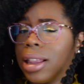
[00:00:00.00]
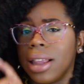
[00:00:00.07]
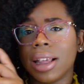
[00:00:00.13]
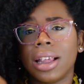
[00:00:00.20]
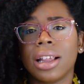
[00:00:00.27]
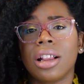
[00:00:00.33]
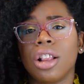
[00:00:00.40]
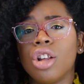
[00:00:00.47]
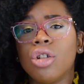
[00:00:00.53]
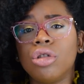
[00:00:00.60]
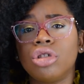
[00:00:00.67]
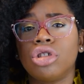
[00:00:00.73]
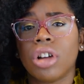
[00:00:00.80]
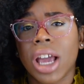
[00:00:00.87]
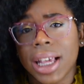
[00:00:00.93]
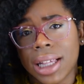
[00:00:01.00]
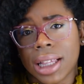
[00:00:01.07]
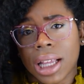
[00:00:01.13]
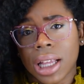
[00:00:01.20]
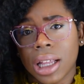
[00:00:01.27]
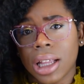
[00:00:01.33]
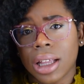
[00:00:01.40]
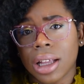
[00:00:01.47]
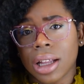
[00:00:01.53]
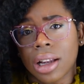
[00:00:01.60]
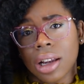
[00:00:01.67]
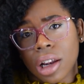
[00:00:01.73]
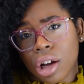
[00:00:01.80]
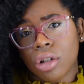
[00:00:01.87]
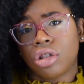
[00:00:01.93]
This is Lil Tracy.
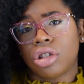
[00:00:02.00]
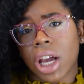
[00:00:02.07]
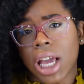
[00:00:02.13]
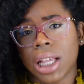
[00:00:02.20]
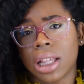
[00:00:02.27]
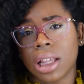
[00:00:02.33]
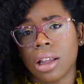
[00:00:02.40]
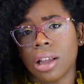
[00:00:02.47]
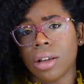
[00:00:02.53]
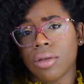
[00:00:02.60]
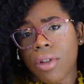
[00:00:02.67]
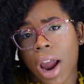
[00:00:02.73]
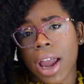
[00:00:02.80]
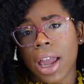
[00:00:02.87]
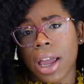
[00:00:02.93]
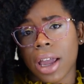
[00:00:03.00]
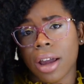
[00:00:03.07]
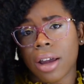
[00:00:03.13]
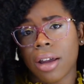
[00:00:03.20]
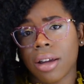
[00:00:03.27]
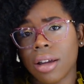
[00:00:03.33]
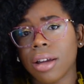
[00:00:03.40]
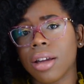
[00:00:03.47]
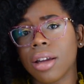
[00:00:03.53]
Lil Tracy, right here.